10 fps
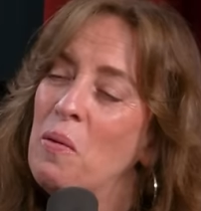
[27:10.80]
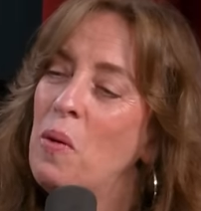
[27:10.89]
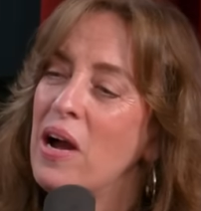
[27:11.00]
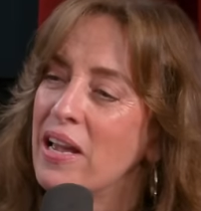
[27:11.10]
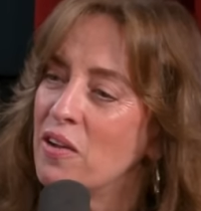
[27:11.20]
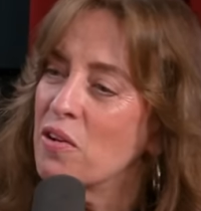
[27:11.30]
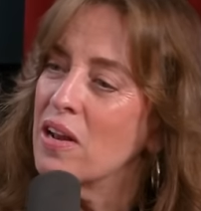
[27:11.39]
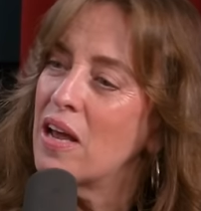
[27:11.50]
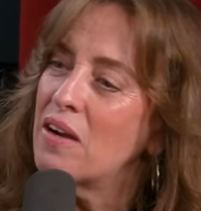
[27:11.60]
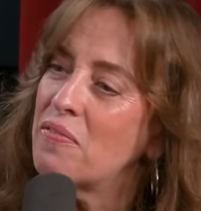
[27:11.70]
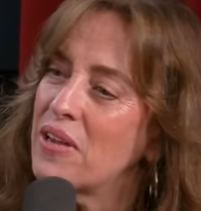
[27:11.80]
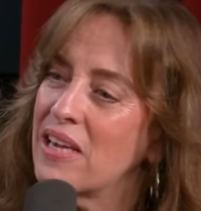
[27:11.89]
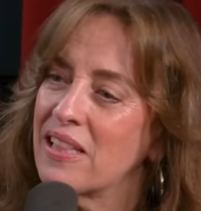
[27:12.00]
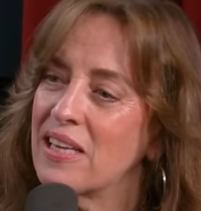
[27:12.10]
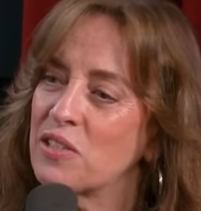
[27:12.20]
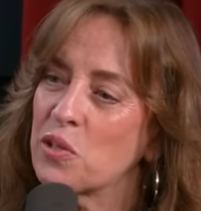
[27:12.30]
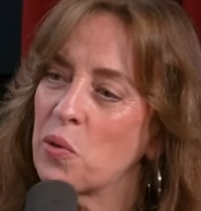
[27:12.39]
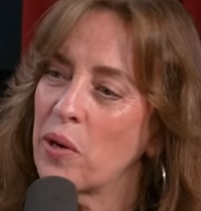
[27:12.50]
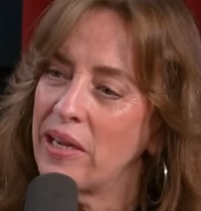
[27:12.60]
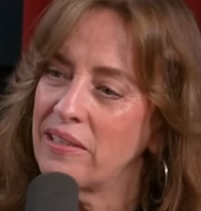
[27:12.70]
Why you're loving? That's
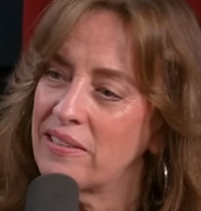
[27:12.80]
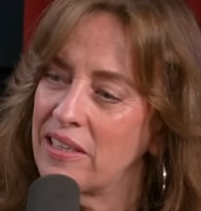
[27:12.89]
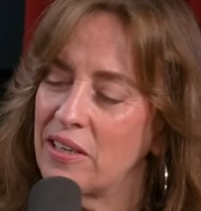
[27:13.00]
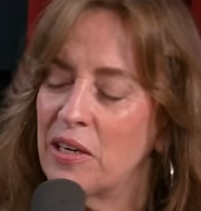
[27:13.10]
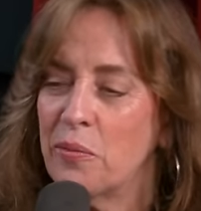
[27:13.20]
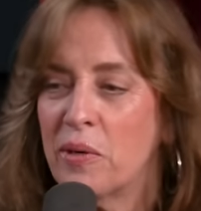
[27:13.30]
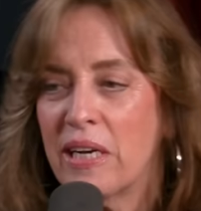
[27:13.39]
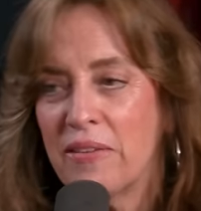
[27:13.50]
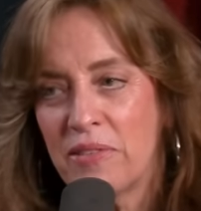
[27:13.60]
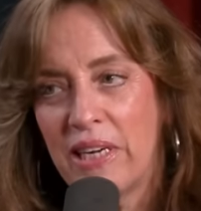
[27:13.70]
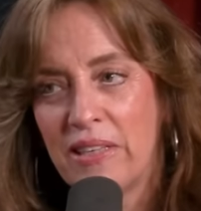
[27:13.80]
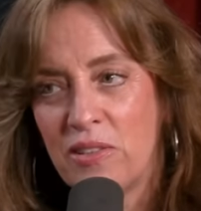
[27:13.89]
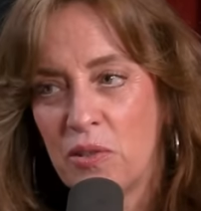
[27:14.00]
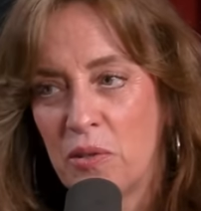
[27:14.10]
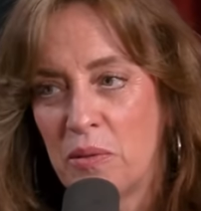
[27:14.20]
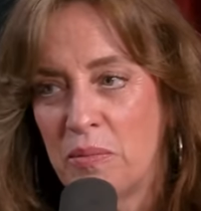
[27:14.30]
crazy. All right, we're gonna have to because he knows it's